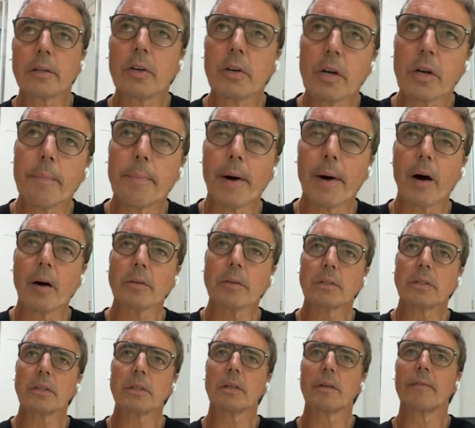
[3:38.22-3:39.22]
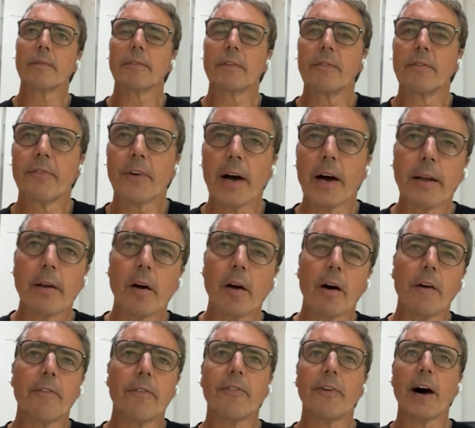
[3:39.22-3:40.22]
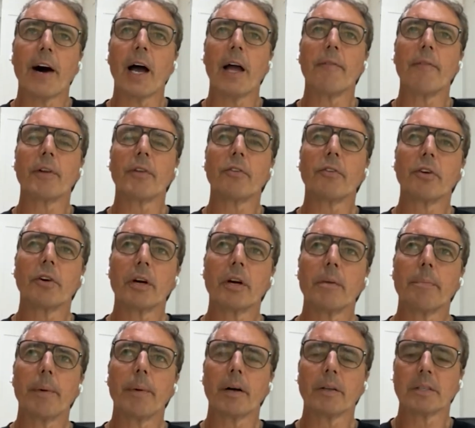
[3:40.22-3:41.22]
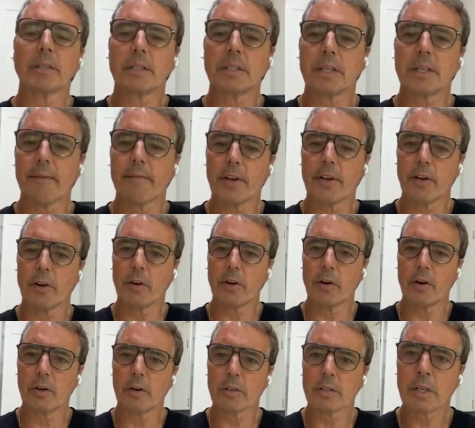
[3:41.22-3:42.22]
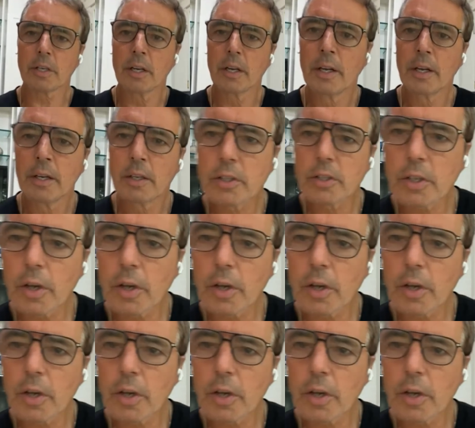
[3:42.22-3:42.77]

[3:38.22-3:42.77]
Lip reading: took about, to find all 5, it took about 7 years. Okay.